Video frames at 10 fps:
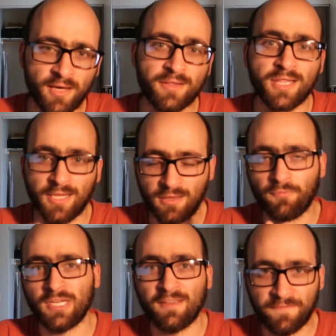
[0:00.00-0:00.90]
a sense of
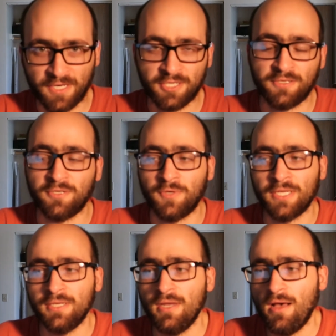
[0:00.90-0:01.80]
reading fiction to
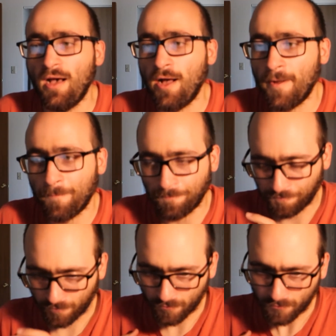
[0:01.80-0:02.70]
it. Um,